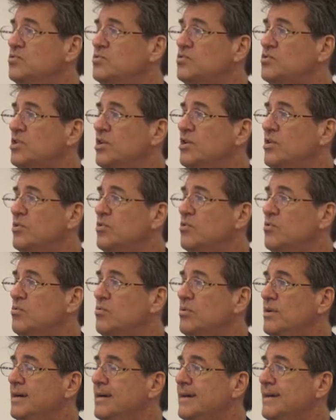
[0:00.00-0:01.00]

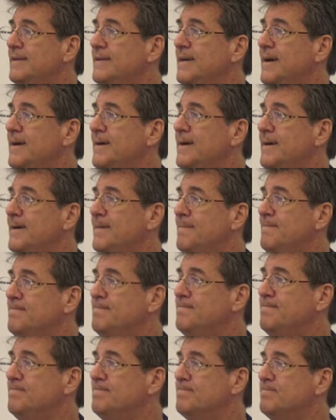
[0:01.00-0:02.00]
so
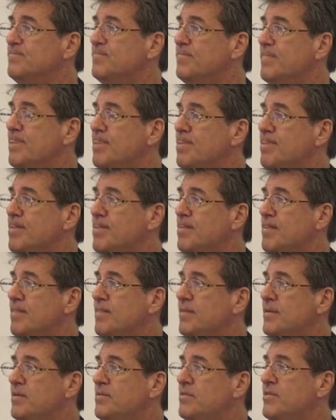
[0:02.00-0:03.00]
um,
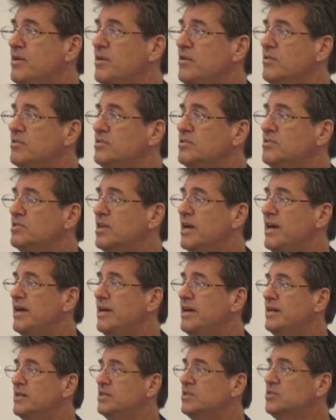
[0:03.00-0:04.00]
there's
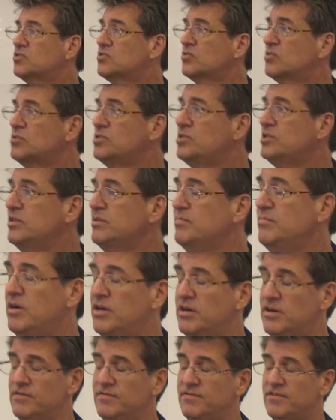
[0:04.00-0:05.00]
a consortium
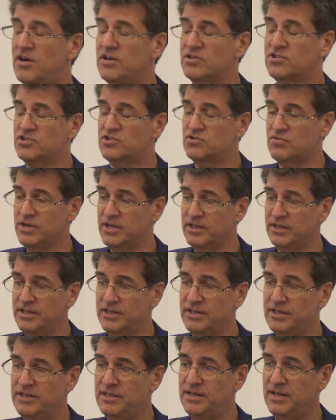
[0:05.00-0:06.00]
of
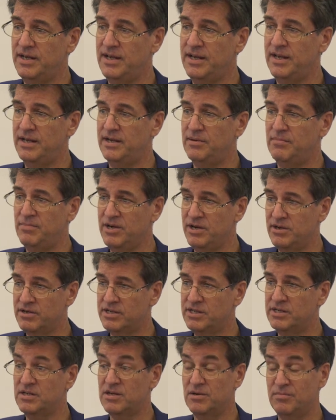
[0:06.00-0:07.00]
Australian and
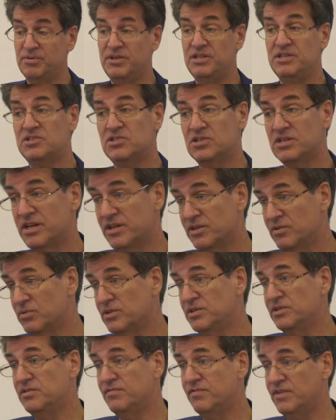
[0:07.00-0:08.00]
American companies together
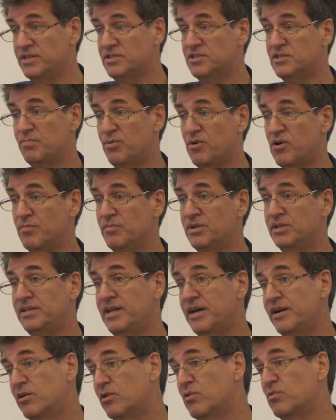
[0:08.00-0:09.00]
with the Defense Department
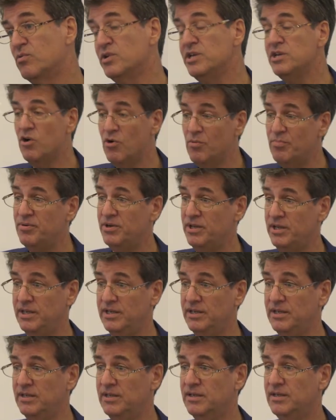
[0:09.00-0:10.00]
that are
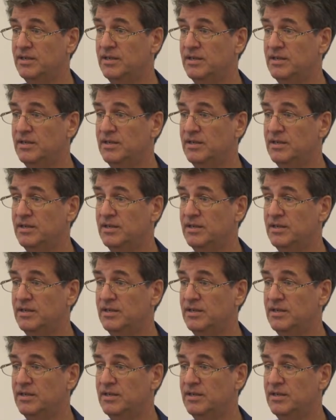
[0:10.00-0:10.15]
reopening